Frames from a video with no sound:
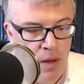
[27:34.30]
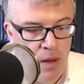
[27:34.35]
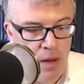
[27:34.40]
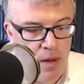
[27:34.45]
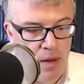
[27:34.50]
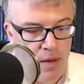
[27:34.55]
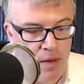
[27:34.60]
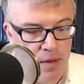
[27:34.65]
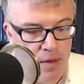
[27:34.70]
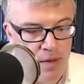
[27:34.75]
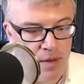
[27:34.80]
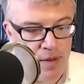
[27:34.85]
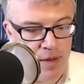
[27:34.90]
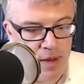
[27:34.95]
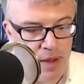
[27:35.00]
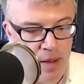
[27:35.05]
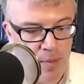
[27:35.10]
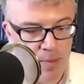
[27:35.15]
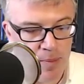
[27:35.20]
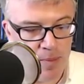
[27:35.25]
the
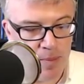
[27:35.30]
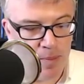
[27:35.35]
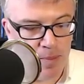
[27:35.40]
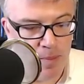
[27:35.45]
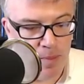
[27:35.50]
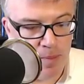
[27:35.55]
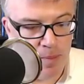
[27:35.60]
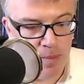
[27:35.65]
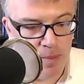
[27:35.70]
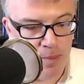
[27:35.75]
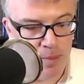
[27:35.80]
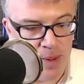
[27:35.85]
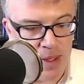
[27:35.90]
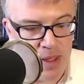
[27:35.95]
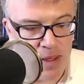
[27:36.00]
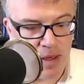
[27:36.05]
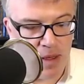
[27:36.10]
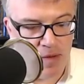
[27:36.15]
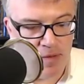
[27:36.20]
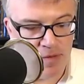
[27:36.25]
bit
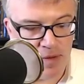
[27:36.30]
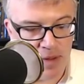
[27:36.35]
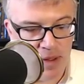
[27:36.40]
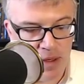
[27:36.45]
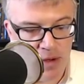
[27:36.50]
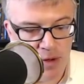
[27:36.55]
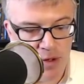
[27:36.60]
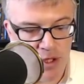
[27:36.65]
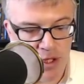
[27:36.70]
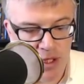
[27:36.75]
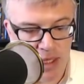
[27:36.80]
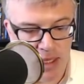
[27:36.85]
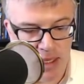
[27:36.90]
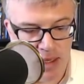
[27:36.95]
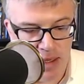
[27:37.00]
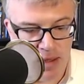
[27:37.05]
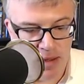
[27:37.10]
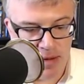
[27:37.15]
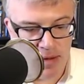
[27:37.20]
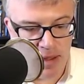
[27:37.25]
of liturgy
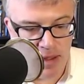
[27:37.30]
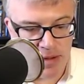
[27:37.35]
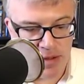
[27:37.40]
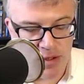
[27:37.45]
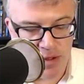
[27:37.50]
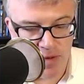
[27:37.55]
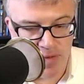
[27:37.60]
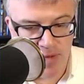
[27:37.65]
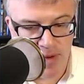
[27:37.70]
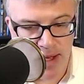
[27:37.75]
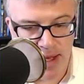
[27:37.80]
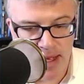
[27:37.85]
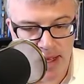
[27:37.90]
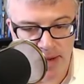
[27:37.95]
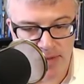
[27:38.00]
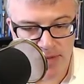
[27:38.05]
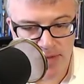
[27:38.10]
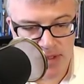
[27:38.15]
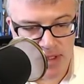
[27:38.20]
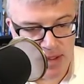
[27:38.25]
that survives
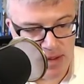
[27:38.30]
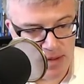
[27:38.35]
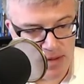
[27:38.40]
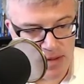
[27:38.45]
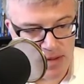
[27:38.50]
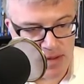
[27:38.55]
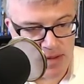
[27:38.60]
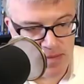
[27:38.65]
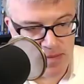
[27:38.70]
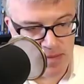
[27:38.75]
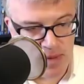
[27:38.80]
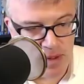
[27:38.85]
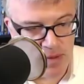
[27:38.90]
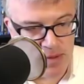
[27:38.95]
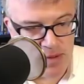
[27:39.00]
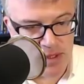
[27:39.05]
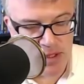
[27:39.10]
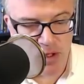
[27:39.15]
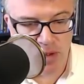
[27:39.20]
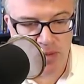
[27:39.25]
and is still
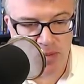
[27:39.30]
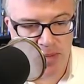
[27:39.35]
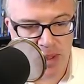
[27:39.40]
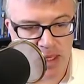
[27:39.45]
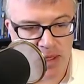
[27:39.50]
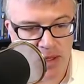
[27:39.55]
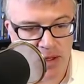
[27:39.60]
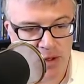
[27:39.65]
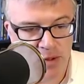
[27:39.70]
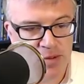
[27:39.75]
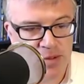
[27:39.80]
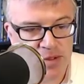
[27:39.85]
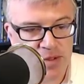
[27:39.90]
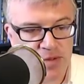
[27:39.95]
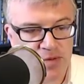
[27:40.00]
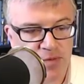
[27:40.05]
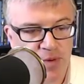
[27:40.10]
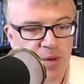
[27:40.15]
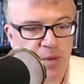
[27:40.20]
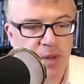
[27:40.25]
being used
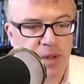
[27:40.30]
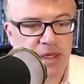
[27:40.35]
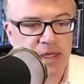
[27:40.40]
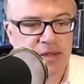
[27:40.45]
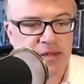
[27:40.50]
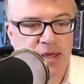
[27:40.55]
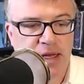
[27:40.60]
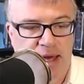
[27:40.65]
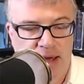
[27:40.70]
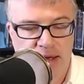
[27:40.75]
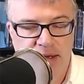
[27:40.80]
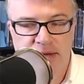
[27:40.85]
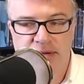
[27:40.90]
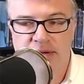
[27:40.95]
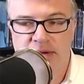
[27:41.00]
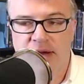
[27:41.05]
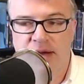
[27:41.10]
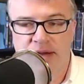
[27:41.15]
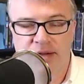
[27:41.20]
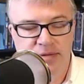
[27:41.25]
frequently today,
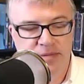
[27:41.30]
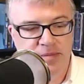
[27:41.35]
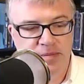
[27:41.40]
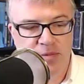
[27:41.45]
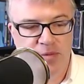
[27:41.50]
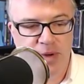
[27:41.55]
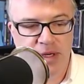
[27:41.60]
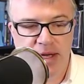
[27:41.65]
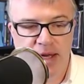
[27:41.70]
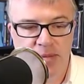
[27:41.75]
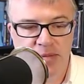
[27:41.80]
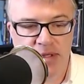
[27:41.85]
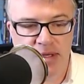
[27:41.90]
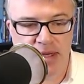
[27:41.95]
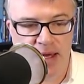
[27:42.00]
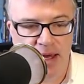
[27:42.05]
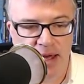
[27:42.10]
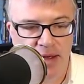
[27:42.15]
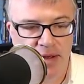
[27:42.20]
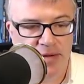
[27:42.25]
3 times a
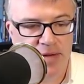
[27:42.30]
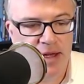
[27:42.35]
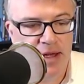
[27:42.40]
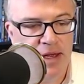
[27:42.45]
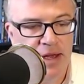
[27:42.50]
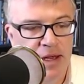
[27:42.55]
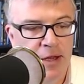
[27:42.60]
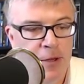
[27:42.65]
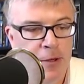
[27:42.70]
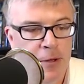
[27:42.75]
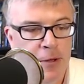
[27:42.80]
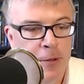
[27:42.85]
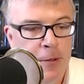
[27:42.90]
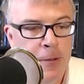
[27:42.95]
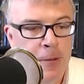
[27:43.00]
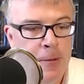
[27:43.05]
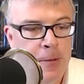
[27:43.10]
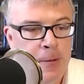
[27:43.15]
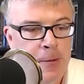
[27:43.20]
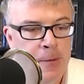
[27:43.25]
day,
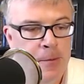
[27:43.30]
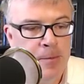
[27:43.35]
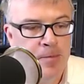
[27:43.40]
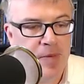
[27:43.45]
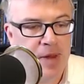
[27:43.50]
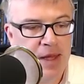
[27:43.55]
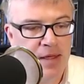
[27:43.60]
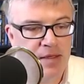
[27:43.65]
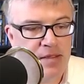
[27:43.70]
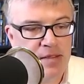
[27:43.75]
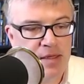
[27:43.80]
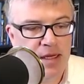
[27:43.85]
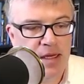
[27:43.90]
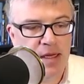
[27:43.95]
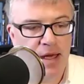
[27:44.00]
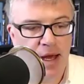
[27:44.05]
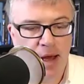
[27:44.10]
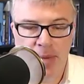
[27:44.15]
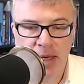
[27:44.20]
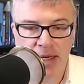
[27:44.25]
is the
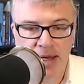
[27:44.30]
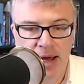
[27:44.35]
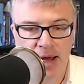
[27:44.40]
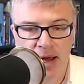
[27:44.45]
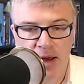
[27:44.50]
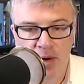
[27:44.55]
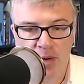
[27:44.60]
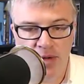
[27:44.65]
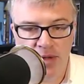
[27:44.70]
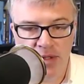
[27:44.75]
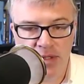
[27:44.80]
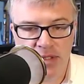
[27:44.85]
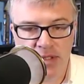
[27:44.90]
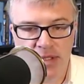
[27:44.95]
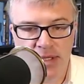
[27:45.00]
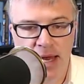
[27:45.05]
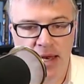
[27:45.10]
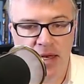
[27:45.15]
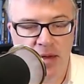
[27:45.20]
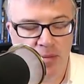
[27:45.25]
Amidah, or the
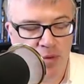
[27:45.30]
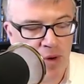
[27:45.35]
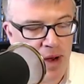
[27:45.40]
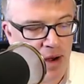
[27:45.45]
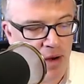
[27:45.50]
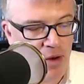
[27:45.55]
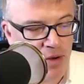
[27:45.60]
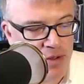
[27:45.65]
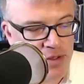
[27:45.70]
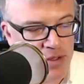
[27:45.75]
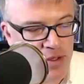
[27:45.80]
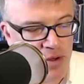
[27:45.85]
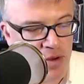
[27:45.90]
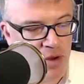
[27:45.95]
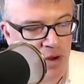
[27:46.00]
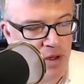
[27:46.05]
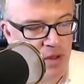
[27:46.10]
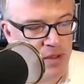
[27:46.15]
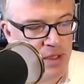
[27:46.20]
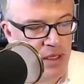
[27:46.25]
standing prayer, also
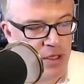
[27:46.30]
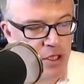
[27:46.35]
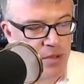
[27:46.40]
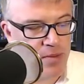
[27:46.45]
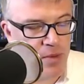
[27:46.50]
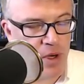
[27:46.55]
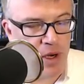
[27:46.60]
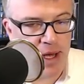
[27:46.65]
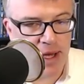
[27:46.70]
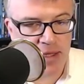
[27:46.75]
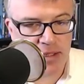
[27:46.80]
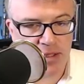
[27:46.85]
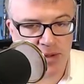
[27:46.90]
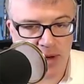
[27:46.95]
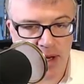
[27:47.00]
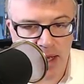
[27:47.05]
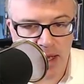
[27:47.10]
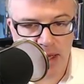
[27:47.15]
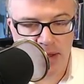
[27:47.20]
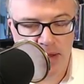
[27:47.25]
called the Shemona
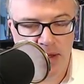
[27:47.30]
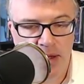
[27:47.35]
Esrei,